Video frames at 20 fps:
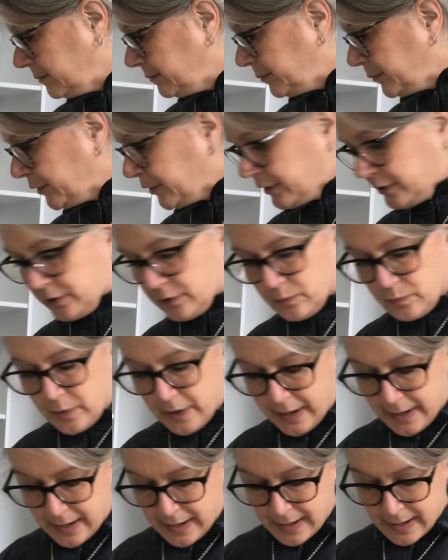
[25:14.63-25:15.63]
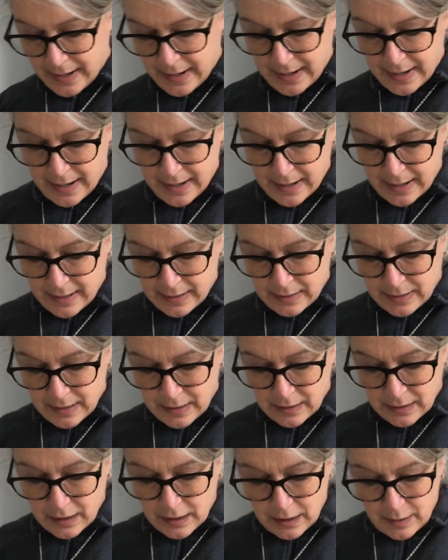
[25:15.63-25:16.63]
put it away, and then I
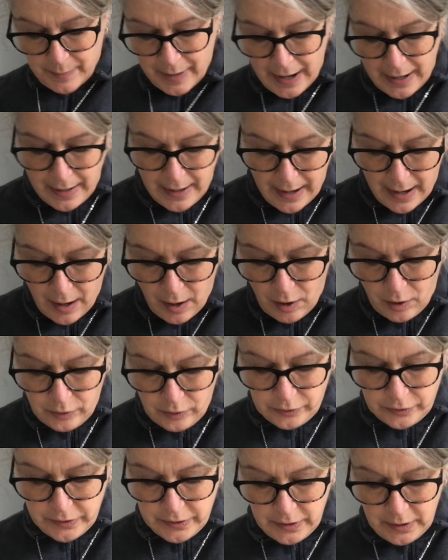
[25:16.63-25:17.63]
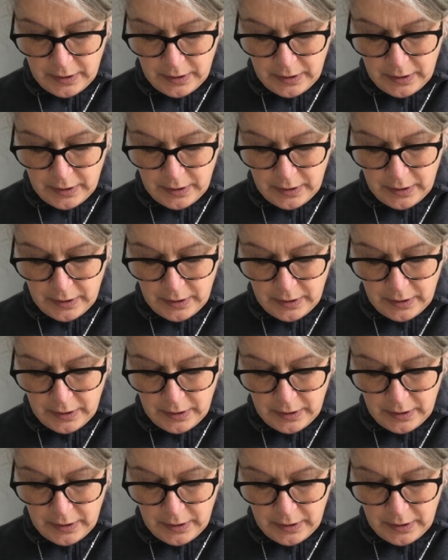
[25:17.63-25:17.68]
got it back out